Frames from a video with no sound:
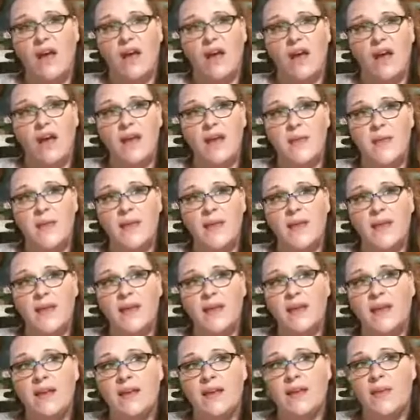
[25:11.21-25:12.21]
And
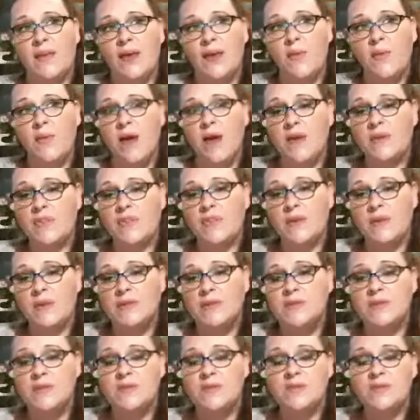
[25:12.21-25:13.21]
then I'm off Monday,
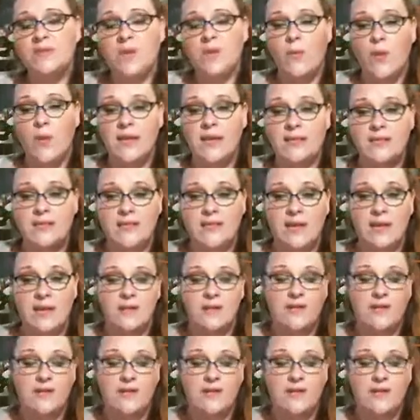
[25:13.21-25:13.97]
Tuesday, Wednesday.